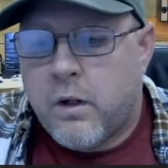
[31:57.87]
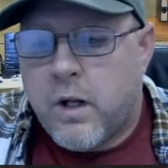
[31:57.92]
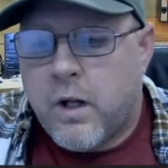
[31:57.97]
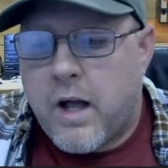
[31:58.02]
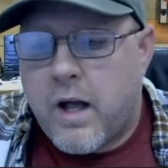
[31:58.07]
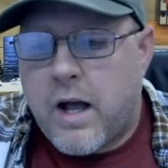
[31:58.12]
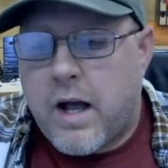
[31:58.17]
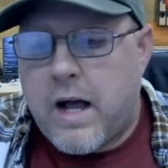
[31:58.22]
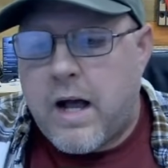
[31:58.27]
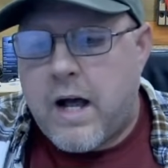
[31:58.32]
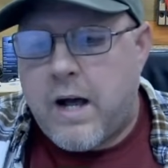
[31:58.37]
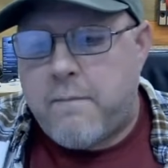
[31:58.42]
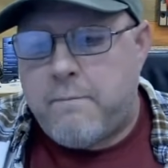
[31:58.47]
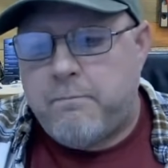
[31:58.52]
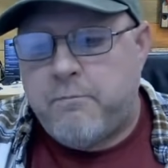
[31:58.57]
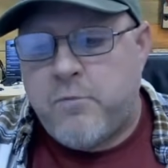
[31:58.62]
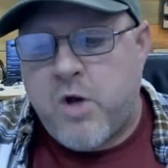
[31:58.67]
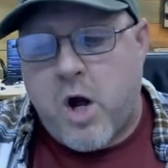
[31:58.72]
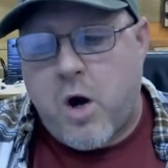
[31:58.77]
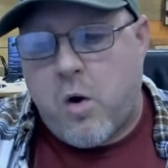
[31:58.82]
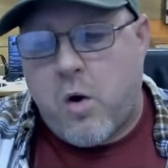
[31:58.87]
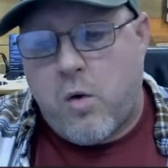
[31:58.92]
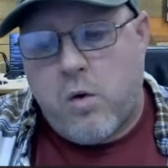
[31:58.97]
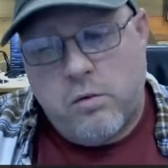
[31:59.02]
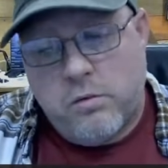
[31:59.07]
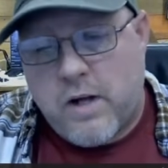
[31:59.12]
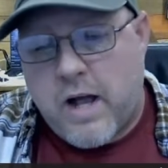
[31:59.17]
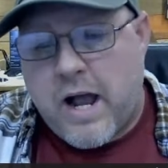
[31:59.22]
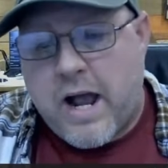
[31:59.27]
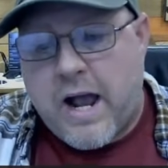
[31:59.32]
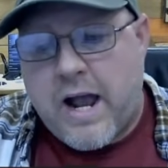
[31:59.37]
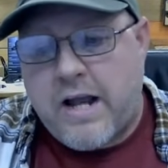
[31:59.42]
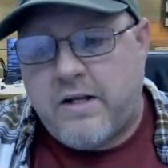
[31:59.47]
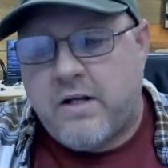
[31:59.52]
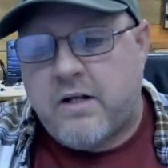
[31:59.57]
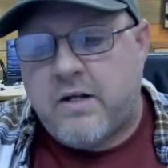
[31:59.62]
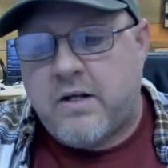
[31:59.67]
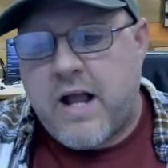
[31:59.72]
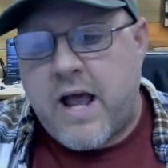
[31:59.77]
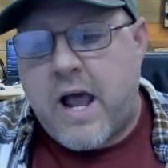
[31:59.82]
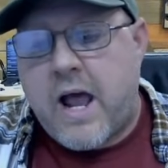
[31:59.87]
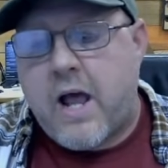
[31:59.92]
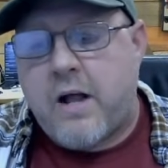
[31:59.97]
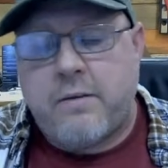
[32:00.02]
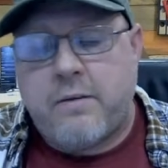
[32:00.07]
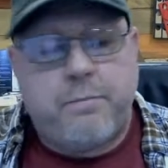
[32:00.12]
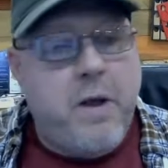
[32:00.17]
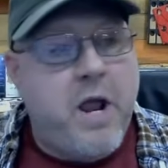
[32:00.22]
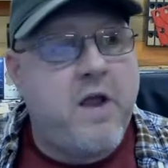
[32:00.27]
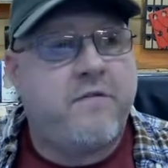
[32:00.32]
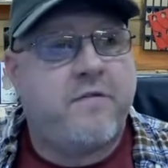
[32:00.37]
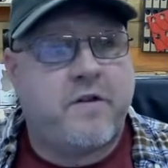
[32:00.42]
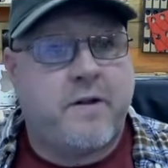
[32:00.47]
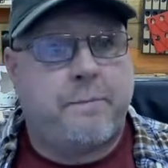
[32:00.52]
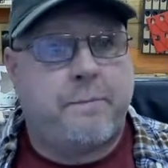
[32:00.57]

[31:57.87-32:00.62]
No, I did not pay for the